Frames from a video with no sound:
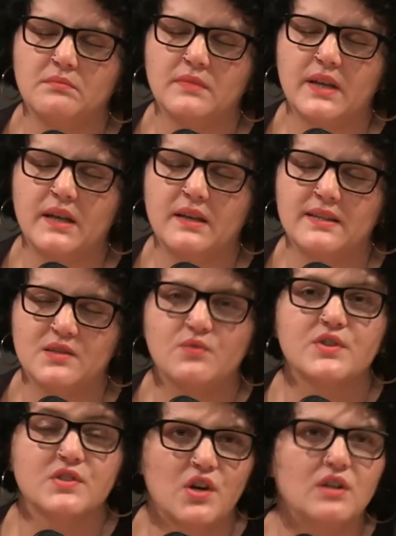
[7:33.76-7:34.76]
as a
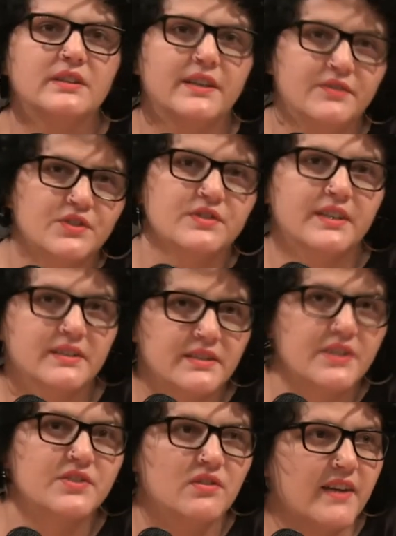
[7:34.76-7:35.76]
result, after 6
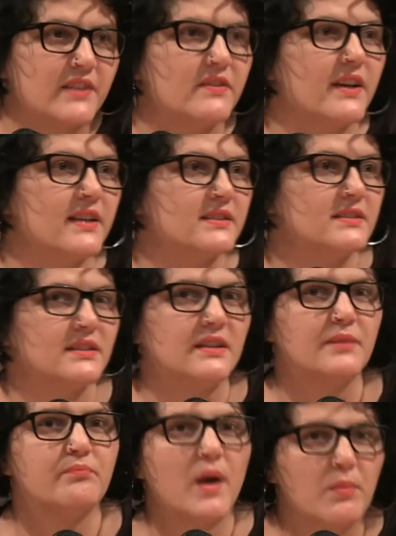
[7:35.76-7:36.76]
years of
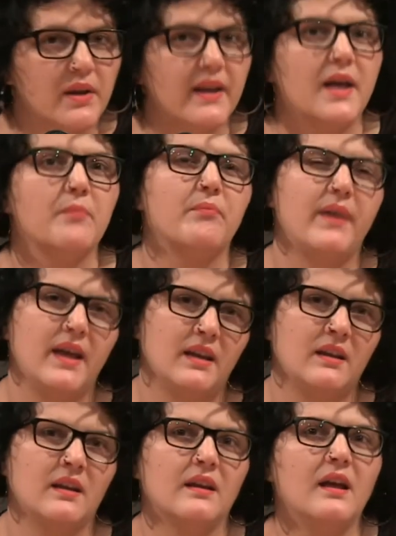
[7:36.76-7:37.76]
advocacy, public
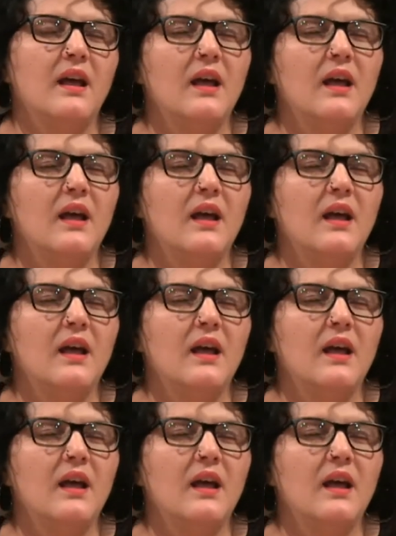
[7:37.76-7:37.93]
campaigning,